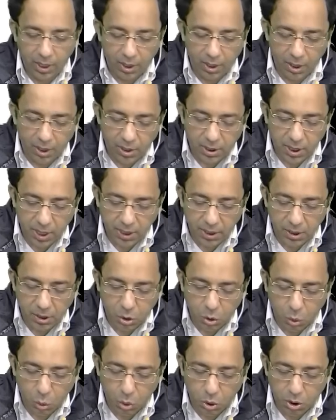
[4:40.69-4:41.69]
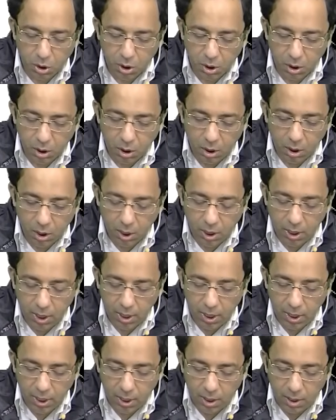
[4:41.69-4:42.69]
it is like this, question
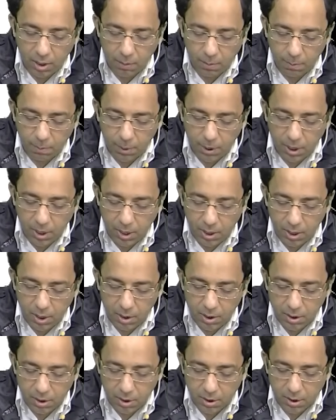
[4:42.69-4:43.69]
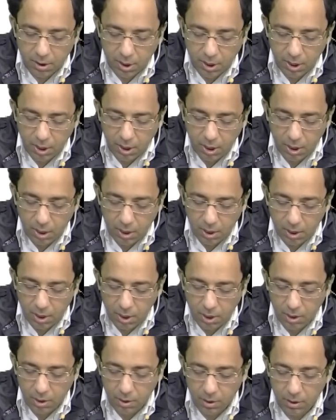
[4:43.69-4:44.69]
A, B, C, D.